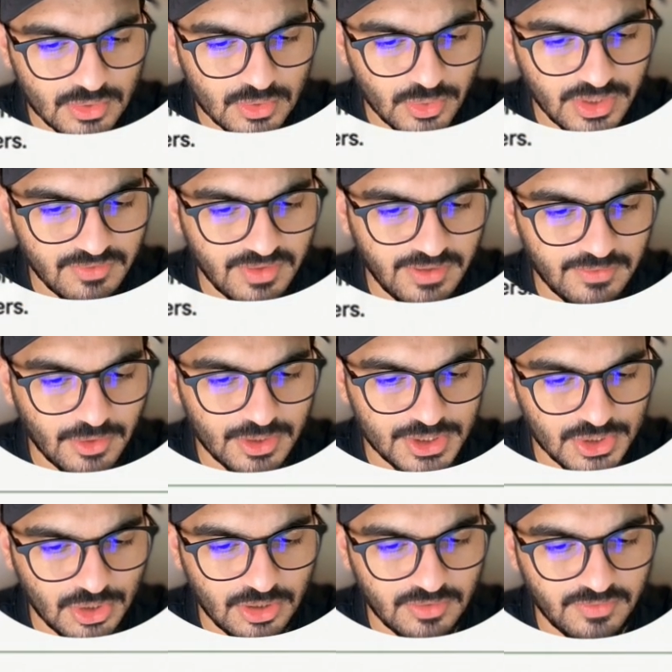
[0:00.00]

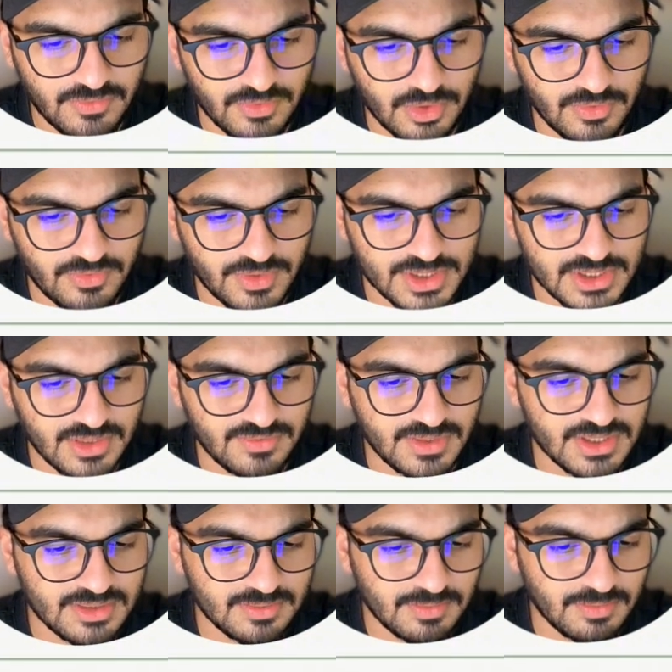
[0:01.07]
$25 off your first
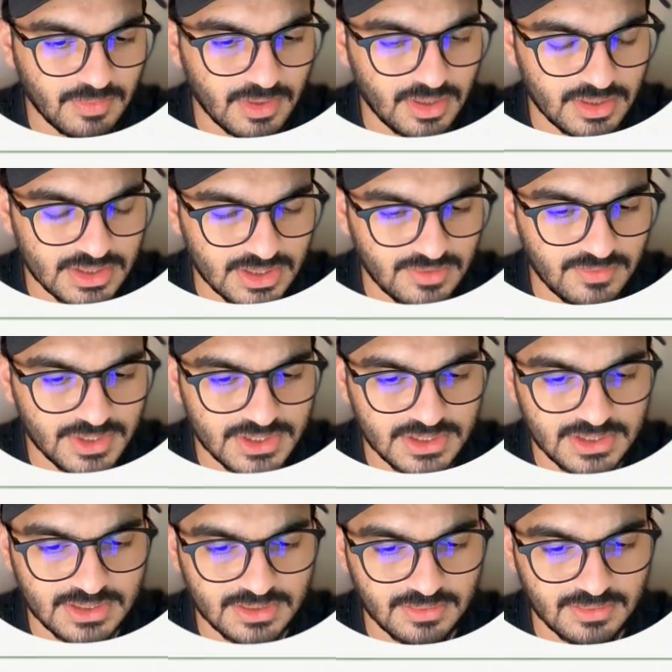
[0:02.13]
service